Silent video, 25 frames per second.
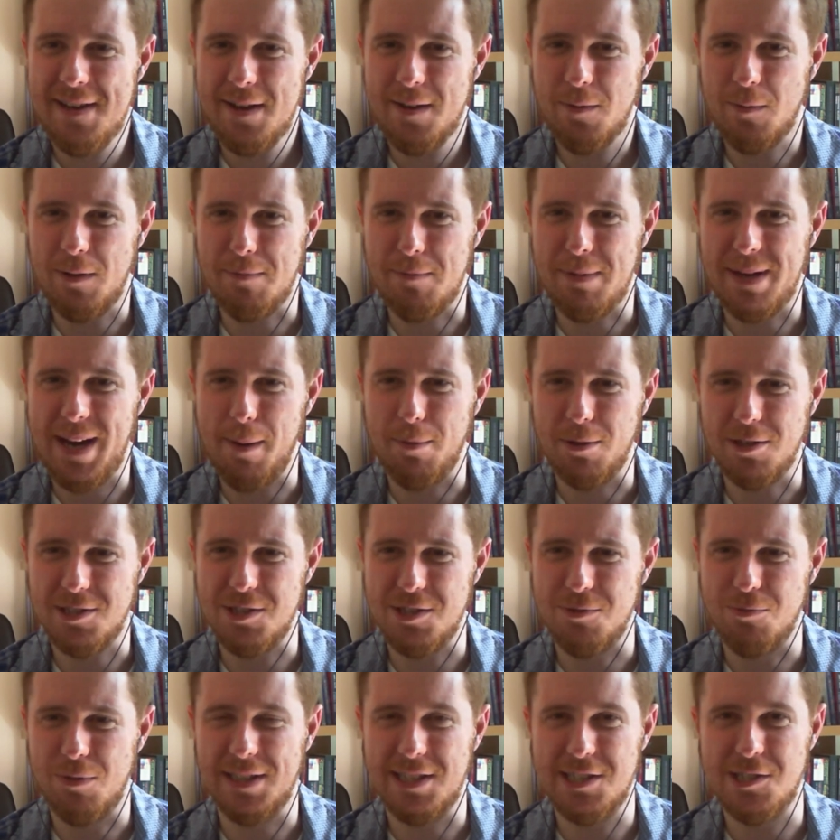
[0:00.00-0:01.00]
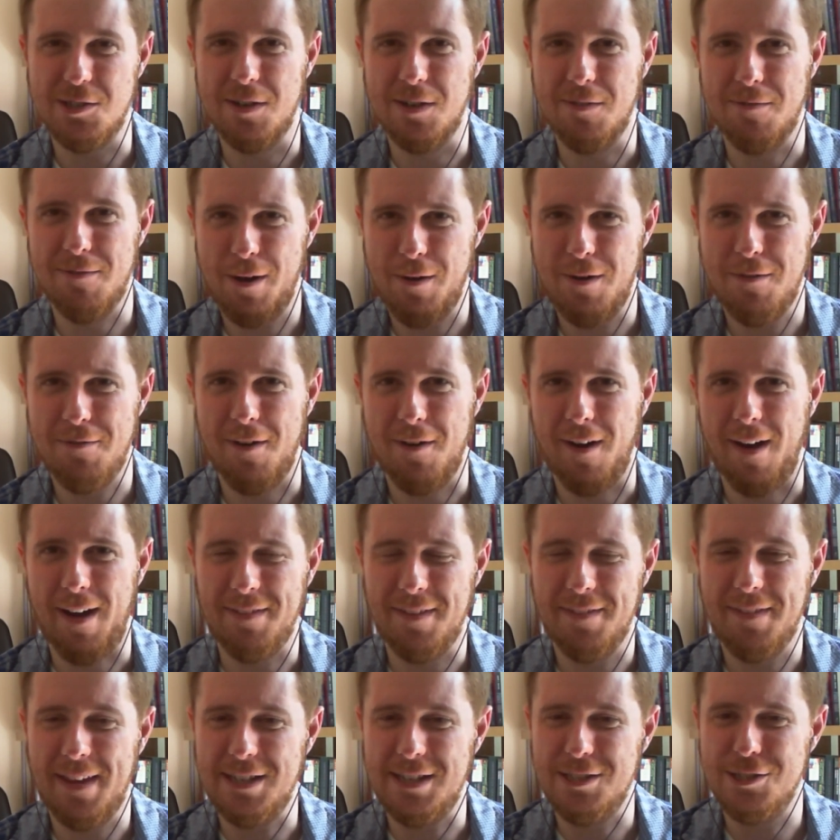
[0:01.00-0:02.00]
we've been able to really sort of verify
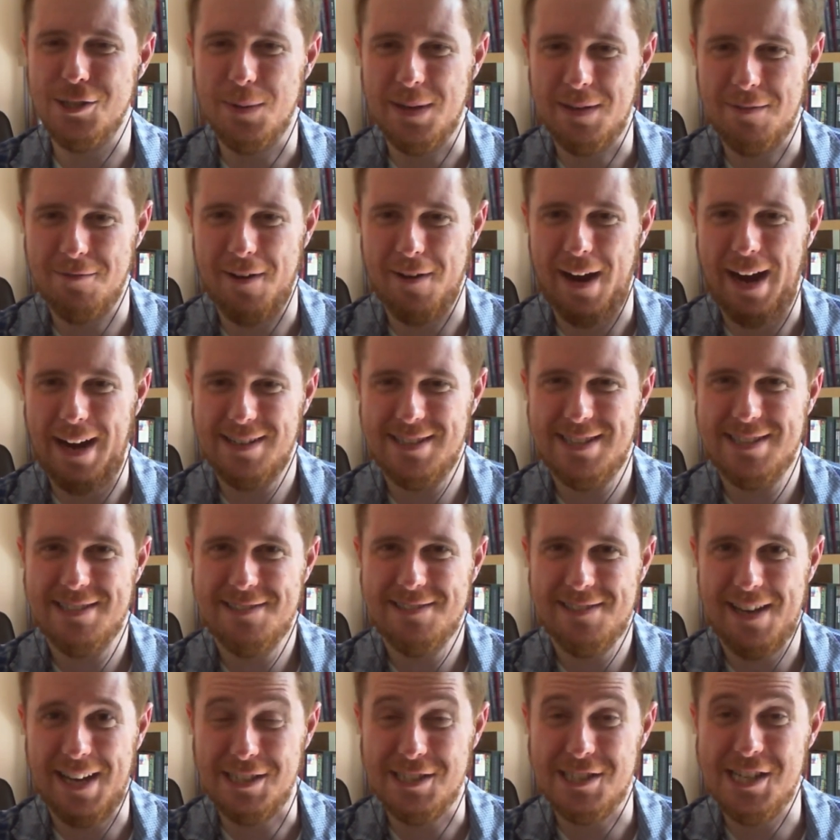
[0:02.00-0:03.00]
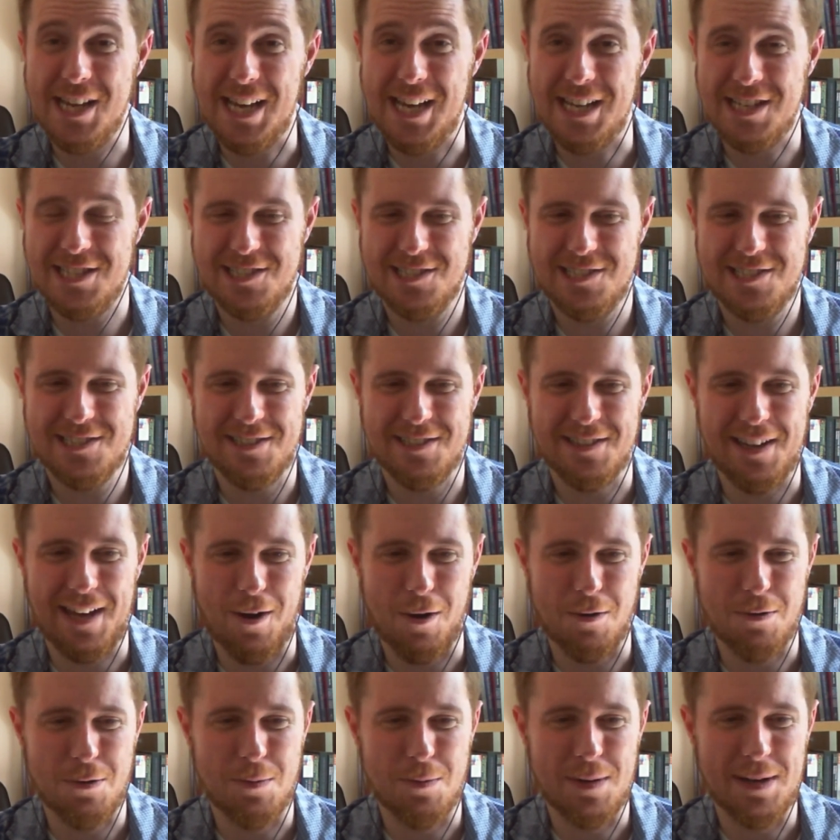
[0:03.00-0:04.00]
that they do in fact exist. They
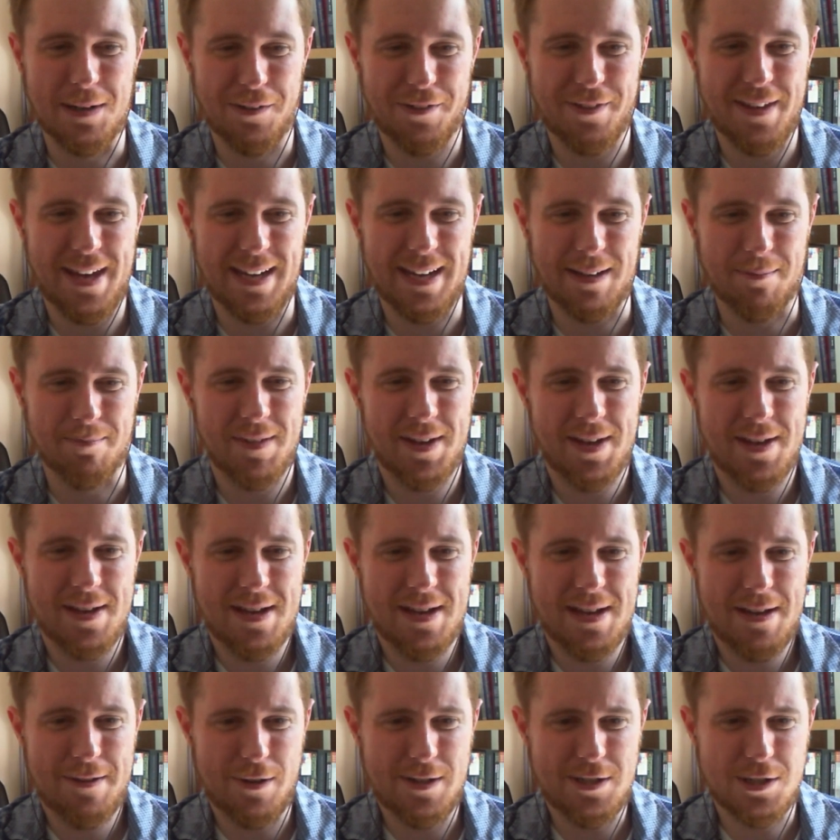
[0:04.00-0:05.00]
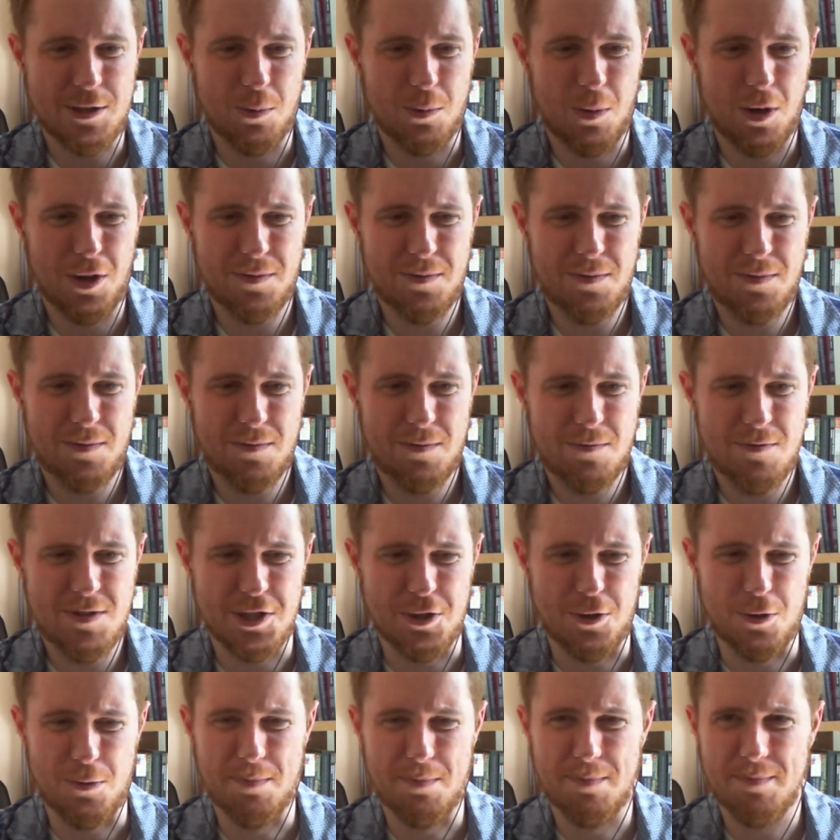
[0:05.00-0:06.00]
are a real thing. 3, 2, 1,
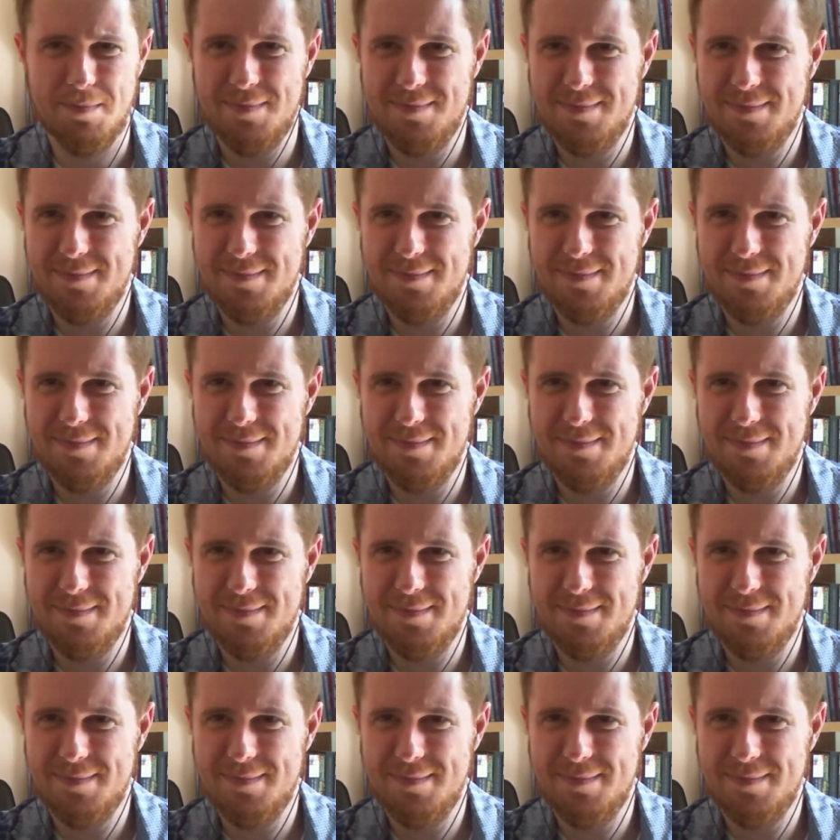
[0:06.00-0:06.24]
resume.